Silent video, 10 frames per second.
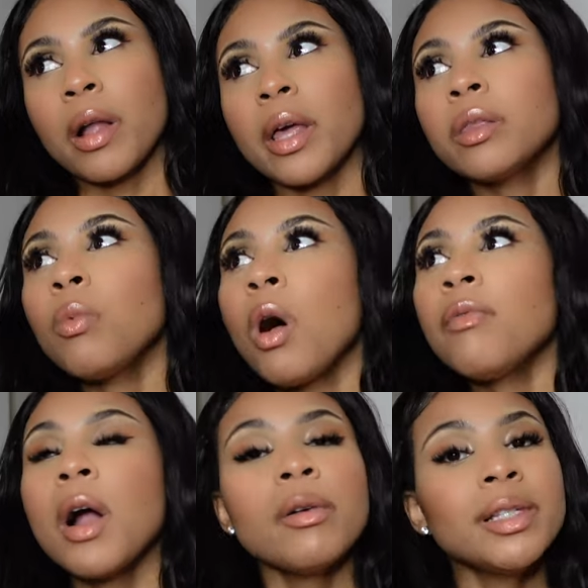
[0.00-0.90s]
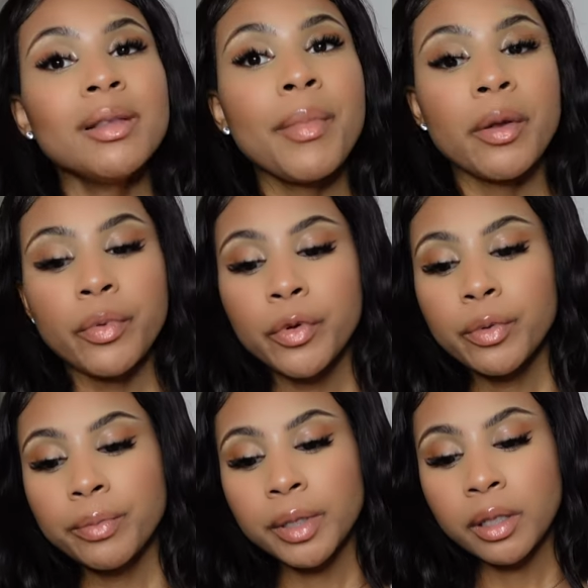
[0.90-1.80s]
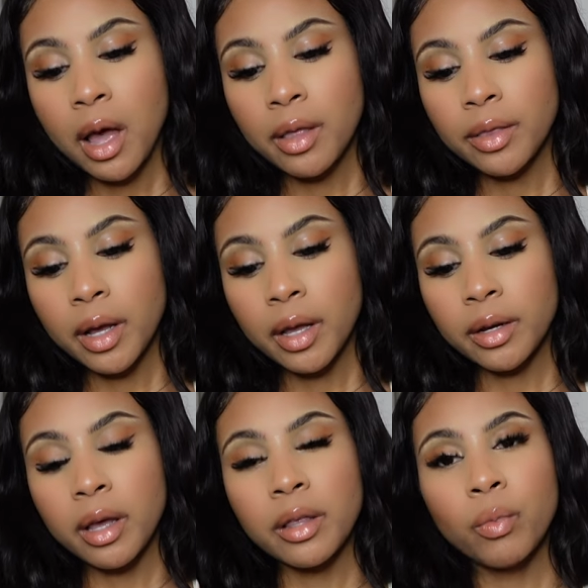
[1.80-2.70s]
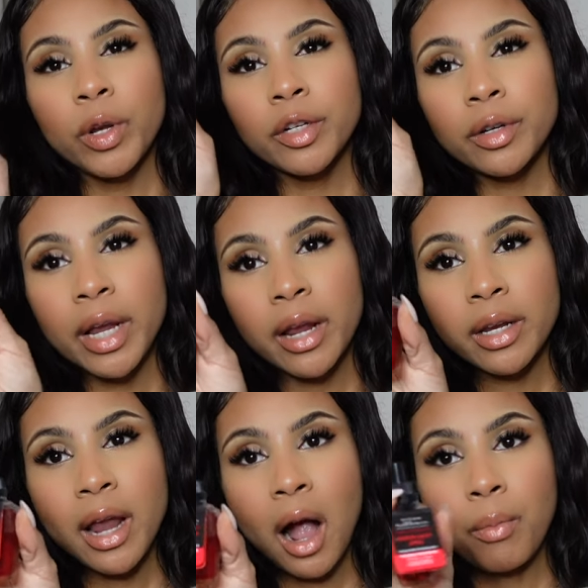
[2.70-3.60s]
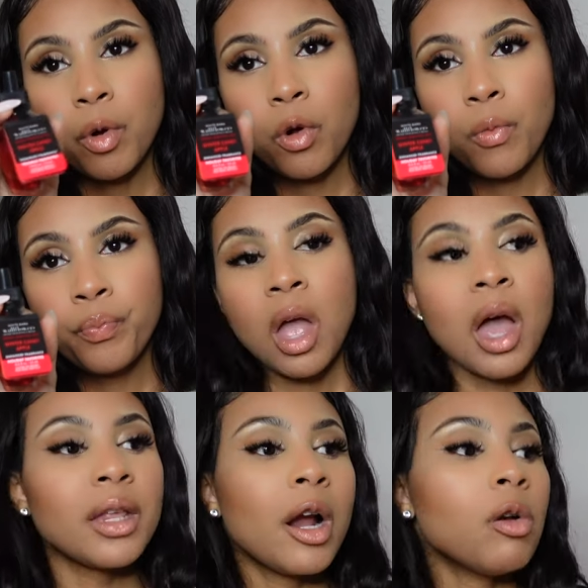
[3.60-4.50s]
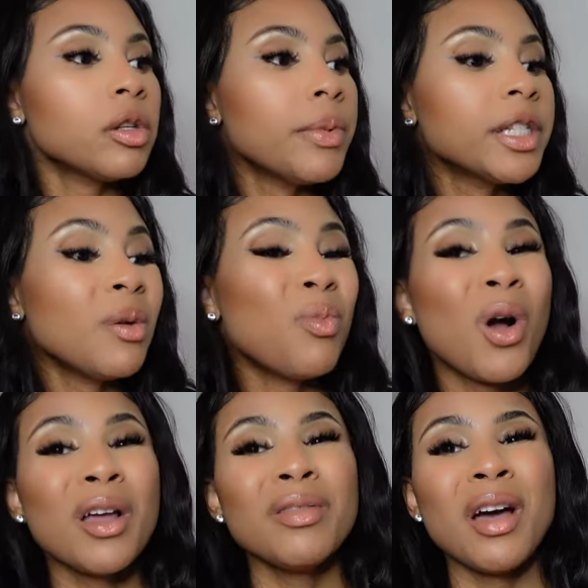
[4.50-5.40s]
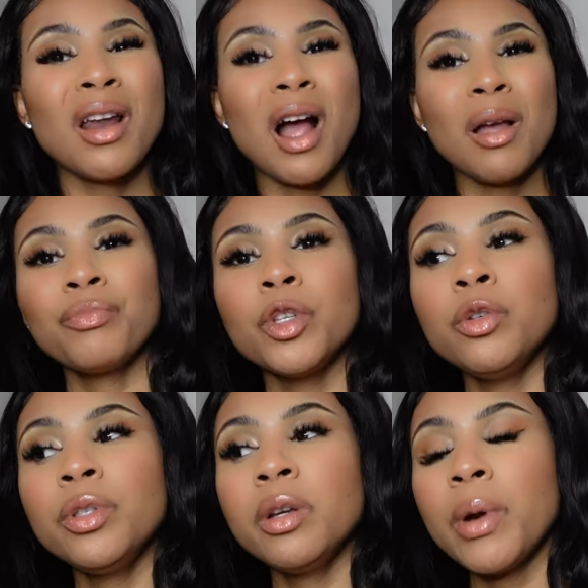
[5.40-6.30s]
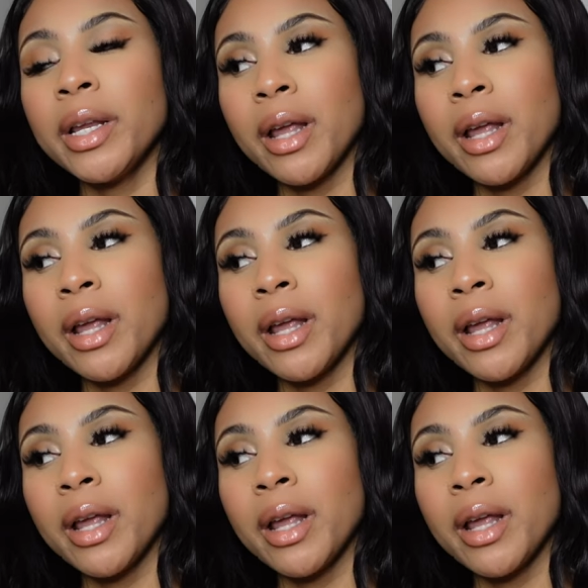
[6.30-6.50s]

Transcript: I like the wallflowers in the bedrooms. And then the winter candy apple. Then I also picked up one that I'm using right